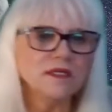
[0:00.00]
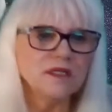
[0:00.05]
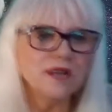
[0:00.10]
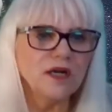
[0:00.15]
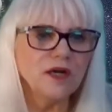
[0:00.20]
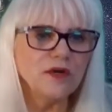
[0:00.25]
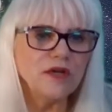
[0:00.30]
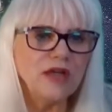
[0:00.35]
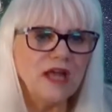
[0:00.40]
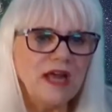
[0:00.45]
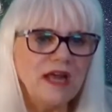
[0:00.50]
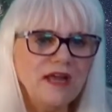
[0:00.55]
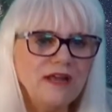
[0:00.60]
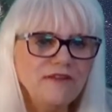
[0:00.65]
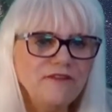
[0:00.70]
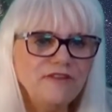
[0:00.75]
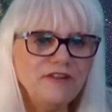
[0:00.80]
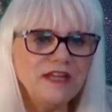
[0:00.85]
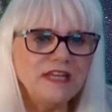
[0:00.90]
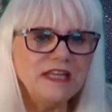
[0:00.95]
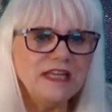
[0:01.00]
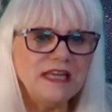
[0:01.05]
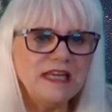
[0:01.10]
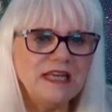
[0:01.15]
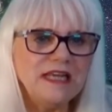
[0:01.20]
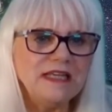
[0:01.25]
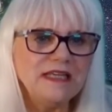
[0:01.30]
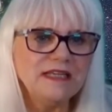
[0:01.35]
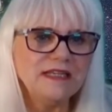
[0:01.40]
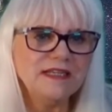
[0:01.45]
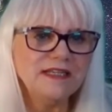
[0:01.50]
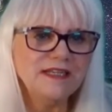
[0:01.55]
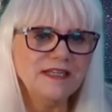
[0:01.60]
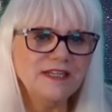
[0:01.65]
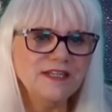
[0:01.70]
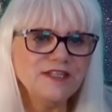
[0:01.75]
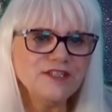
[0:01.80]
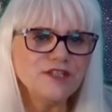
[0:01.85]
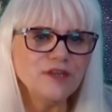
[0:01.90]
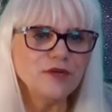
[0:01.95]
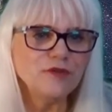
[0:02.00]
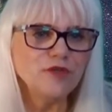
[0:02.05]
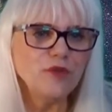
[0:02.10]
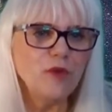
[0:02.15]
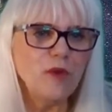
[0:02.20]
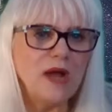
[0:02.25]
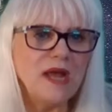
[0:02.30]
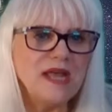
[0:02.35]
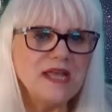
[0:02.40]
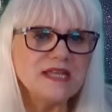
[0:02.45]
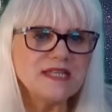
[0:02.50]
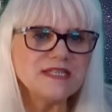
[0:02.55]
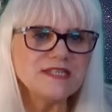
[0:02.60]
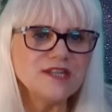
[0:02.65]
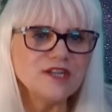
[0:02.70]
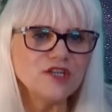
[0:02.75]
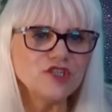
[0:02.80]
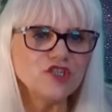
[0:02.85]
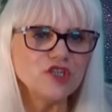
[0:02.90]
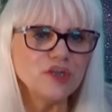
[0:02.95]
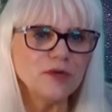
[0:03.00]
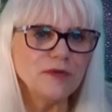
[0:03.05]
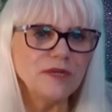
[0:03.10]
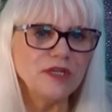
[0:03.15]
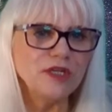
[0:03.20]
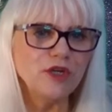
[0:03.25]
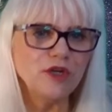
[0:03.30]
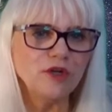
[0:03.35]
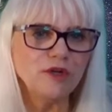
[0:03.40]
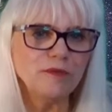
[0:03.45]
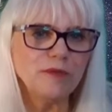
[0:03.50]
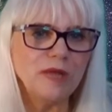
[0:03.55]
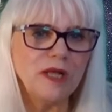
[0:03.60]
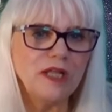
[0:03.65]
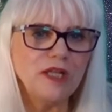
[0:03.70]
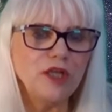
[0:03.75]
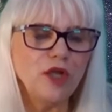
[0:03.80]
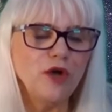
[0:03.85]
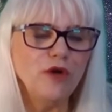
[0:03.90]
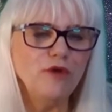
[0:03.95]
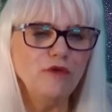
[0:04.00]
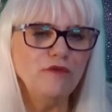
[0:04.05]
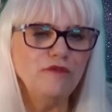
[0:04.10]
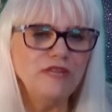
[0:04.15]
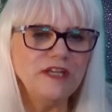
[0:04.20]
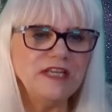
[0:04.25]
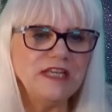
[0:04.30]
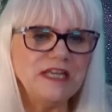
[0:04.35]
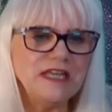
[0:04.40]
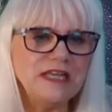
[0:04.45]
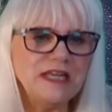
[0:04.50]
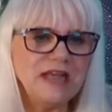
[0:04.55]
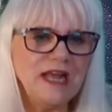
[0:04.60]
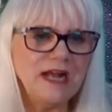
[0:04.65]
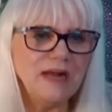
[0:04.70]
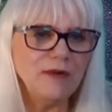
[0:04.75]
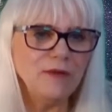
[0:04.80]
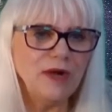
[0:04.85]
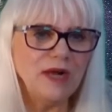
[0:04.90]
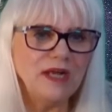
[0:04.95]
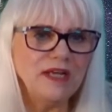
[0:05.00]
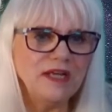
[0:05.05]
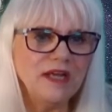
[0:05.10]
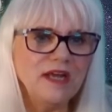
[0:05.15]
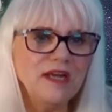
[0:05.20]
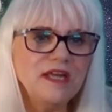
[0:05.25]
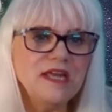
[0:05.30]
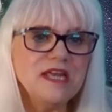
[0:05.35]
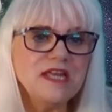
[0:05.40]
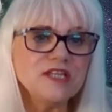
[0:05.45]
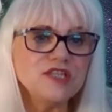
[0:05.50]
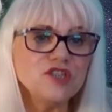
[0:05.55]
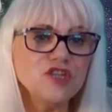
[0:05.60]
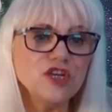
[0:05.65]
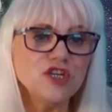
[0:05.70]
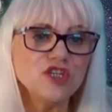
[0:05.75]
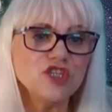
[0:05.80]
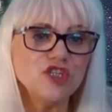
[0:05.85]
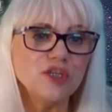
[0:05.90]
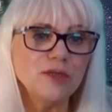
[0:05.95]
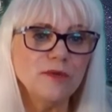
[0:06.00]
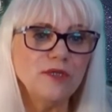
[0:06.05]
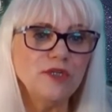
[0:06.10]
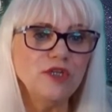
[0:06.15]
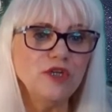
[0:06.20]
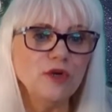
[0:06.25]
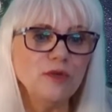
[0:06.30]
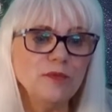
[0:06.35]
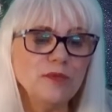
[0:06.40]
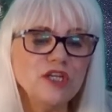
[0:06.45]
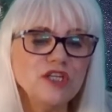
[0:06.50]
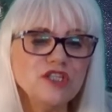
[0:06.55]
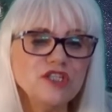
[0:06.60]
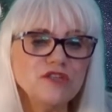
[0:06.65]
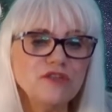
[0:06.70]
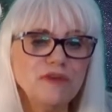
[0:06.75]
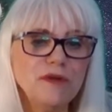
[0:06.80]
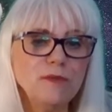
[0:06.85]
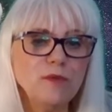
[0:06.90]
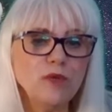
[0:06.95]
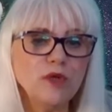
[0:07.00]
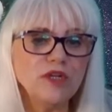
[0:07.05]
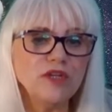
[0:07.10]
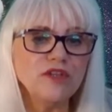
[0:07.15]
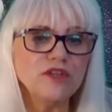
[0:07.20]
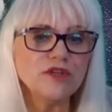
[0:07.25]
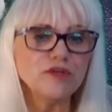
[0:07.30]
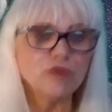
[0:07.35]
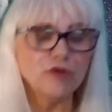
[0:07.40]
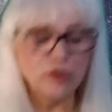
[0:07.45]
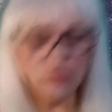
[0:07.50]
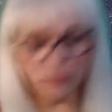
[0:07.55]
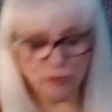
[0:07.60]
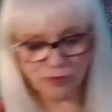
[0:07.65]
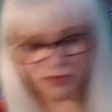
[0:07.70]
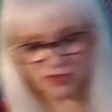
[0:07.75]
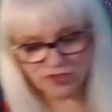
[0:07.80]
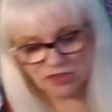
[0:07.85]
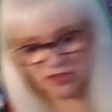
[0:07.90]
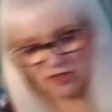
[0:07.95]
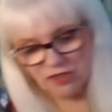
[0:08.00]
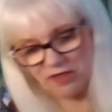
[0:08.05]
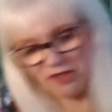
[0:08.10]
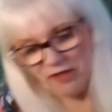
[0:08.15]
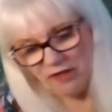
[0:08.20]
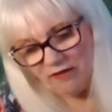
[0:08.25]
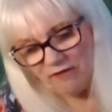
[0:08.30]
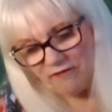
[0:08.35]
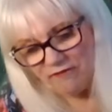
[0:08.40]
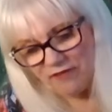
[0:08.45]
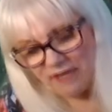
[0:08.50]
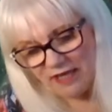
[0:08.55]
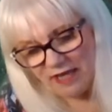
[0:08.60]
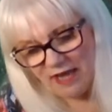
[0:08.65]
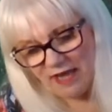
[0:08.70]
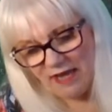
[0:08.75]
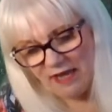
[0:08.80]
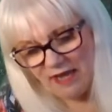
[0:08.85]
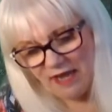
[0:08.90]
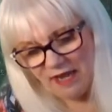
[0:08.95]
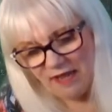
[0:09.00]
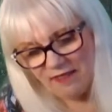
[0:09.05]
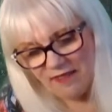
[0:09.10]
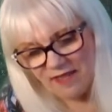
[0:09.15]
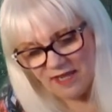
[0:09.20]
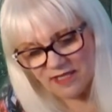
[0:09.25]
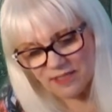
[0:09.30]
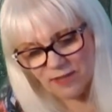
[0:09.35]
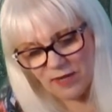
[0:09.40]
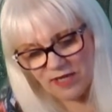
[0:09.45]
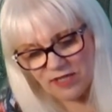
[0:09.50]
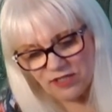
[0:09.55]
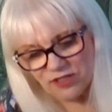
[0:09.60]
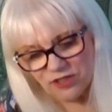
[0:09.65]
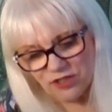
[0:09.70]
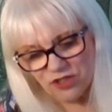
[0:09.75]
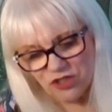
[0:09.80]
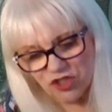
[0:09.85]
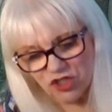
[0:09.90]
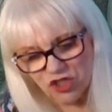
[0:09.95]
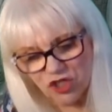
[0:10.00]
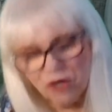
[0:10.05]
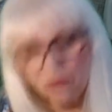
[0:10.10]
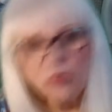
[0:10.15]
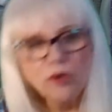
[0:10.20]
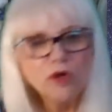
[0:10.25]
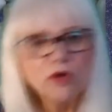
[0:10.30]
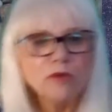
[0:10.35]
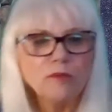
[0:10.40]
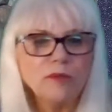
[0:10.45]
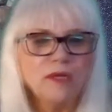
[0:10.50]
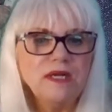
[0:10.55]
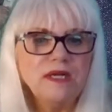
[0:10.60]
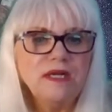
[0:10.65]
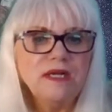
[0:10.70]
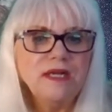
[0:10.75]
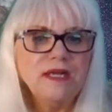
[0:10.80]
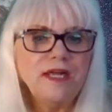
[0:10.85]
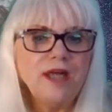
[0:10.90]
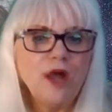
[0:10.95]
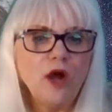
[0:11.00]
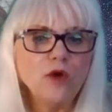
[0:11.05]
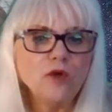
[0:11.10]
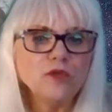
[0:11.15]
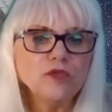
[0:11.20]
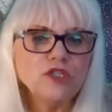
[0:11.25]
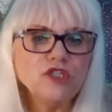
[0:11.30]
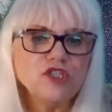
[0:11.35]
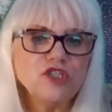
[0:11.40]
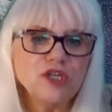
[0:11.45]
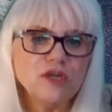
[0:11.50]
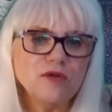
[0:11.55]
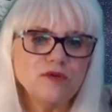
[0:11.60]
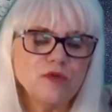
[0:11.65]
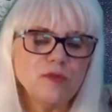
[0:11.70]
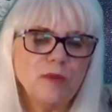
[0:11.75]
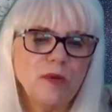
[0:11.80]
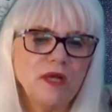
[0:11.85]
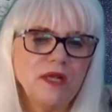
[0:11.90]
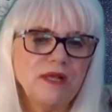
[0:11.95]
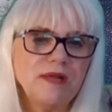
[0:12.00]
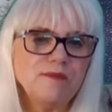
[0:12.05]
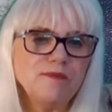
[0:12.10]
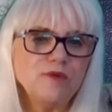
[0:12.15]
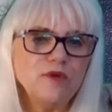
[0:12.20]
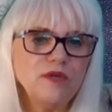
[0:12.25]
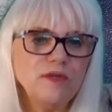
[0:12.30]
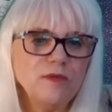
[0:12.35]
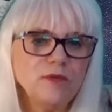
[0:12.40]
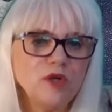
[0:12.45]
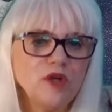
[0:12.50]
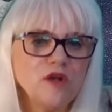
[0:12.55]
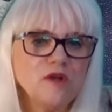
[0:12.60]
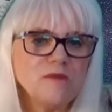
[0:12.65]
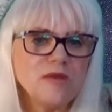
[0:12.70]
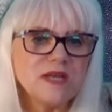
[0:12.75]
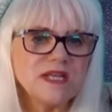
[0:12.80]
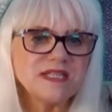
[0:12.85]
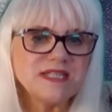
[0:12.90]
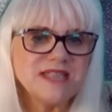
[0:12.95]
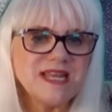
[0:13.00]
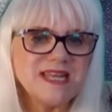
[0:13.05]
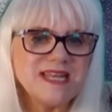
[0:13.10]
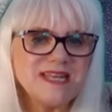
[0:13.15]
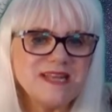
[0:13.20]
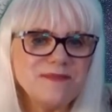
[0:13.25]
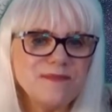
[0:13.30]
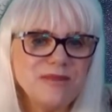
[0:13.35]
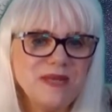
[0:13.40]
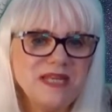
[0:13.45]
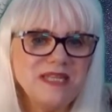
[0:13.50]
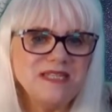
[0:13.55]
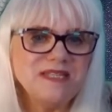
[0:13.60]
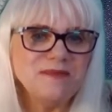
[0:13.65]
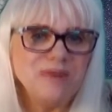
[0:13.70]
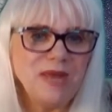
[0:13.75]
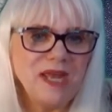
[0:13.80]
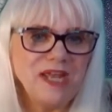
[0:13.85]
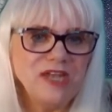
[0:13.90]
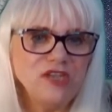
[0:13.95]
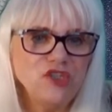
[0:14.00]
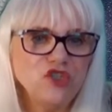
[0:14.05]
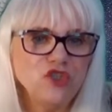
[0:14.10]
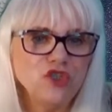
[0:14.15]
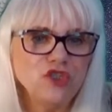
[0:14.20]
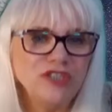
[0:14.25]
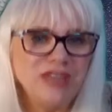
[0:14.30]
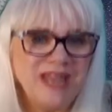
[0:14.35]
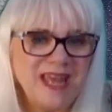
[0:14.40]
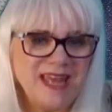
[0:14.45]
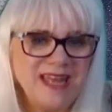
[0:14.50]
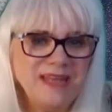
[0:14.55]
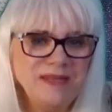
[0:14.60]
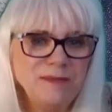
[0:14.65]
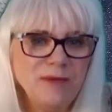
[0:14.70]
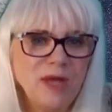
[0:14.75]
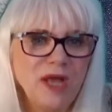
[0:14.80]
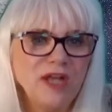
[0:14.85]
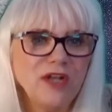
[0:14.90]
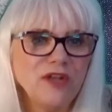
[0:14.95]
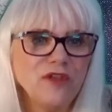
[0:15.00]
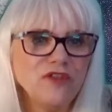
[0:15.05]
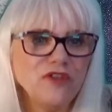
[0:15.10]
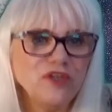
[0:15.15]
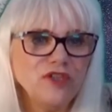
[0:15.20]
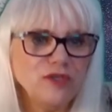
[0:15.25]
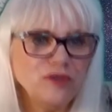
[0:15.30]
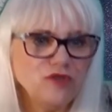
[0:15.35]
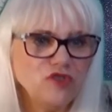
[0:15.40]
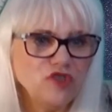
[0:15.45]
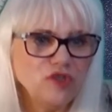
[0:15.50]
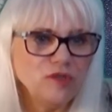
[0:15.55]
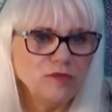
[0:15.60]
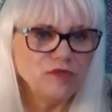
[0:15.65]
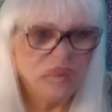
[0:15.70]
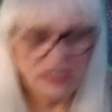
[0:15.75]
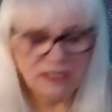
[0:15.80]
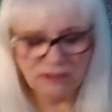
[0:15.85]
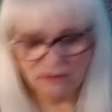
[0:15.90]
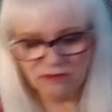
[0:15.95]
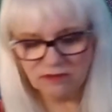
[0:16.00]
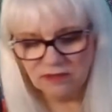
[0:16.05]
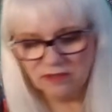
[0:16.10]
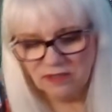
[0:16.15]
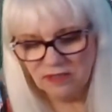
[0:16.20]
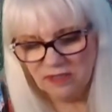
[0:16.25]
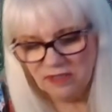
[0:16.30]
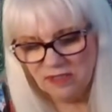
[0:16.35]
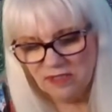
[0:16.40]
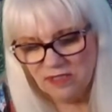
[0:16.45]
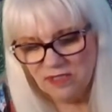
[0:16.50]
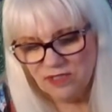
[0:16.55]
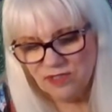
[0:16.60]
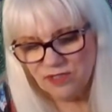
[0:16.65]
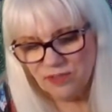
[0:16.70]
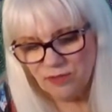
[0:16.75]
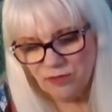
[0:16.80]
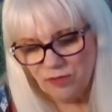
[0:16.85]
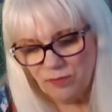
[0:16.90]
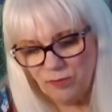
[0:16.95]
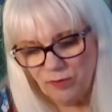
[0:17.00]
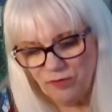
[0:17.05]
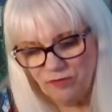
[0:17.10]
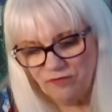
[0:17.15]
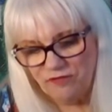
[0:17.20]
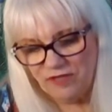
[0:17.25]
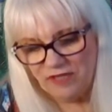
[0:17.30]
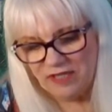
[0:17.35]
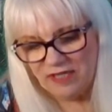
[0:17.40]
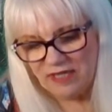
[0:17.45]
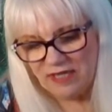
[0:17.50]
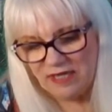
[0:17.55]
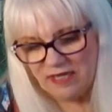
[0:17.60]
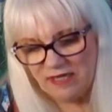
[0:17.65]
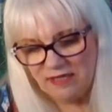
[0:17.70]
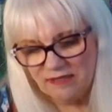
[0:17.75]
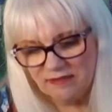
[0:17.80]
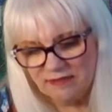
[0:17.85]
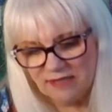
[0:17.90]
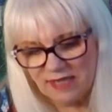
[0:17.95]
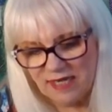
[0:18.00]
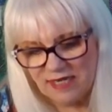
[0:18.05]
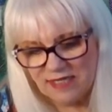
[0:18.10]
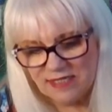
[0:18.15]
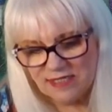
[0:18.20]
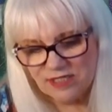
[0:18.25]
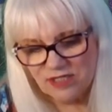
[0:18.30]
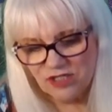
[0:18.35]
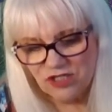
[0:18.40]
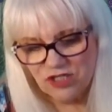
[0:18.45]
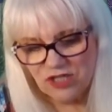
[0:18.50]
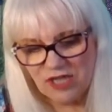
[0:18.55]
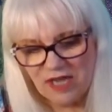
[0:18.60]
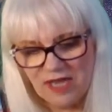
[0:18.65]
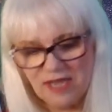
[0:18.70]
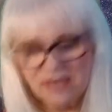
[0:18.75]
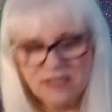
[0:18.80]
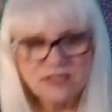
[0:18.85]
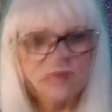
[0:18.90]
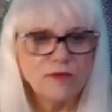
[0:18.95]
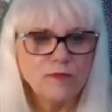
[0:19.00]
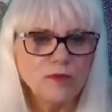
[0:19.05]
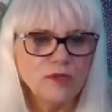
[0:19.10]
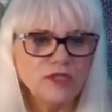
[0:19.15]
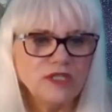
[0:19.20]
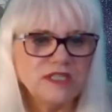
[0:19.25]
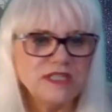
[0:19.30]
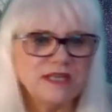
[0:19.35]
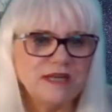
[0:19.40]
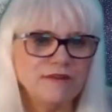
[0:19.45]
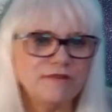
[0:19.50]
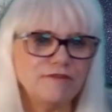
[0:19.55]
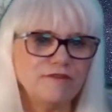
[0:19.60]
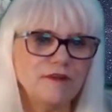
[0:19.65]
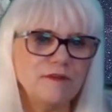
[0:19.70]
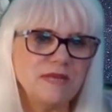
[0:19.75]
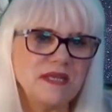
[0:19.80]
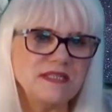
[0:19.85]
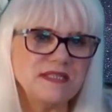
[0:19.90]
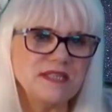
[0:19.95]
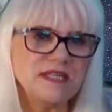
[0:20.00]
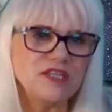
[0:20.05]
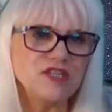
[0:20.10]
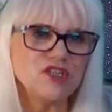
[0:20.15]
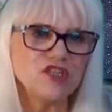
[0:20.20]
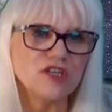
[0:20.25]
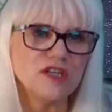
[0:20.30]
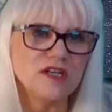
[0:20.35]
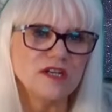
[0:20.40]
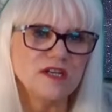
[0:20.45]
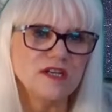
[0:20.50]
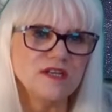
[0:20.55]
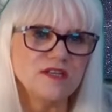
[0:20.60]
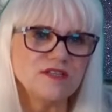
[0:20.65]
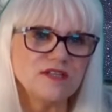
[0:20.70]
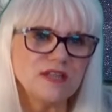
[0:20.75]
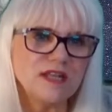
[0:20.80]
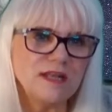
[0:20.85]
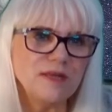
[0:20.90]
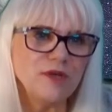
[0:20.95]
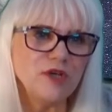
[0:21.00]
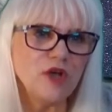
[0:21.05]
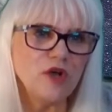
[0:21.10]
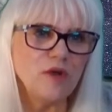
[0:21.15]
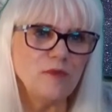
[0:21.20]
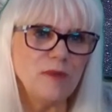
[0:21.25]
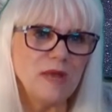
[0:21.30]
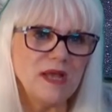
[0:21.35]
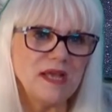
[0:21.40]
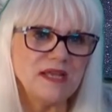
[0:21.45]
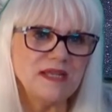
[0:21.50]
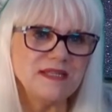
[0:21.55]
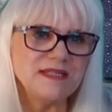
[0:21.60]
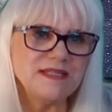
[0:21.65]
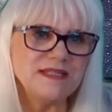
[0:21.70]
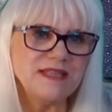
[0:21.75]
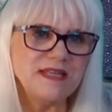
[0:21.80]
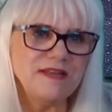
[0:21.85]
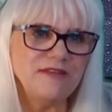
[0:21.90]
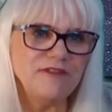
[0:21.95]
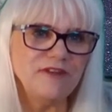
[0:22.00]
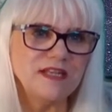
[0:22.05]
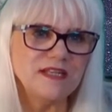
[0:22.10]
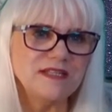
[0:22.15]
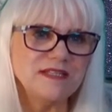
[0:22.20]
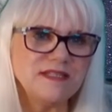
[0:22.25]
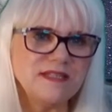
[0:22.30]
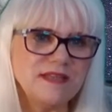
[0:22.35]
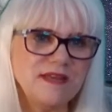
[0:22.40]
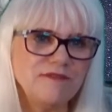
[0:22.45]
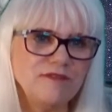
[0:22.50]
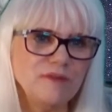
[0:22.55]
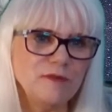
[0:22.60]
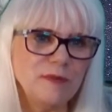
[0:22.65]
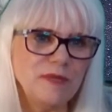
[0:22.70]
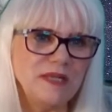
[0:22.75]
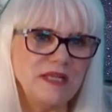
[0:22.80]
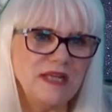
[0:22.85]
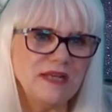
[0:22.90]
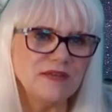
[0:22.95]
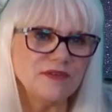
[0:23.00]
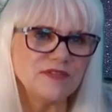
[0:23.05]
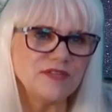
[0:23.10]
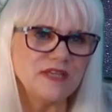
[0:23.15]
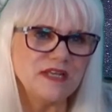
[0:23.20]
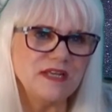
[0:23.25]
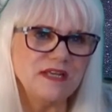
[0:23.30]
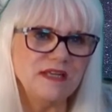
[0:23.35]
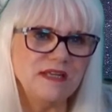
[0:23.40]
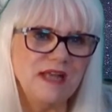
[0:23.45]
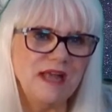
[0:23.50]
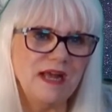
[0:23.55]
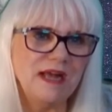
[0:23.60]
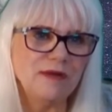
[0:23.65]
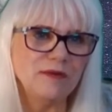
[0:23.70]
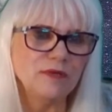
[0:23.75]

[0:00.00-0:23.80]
Okay, Vicky. Don't know why it's not showing up. Hello, Vicky. How are you? It's not showing up because you're in one of the groups, Vicky, and that's why it doesn't show up. It only shows up on Anne-Marie McCormack Psychic Medium page, your name, and on the YouTube channel. So I'm going to put Vicky liked and shared. So I'll put you down for a message. So let me go back and see if I can see everybody else here now.